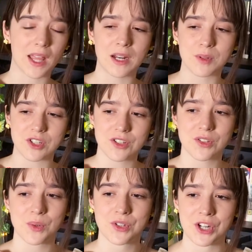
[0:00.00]
And it was just
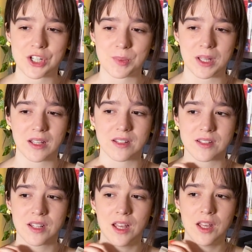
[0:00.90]
so strange,
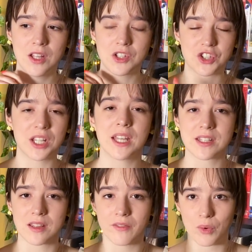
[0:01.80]
because she
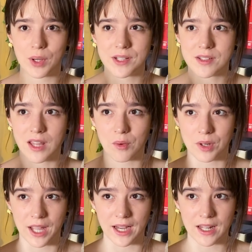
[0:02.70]
is the voice that
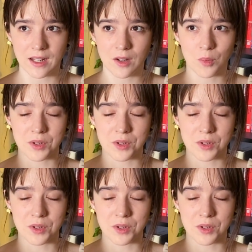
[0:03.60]
we're getting.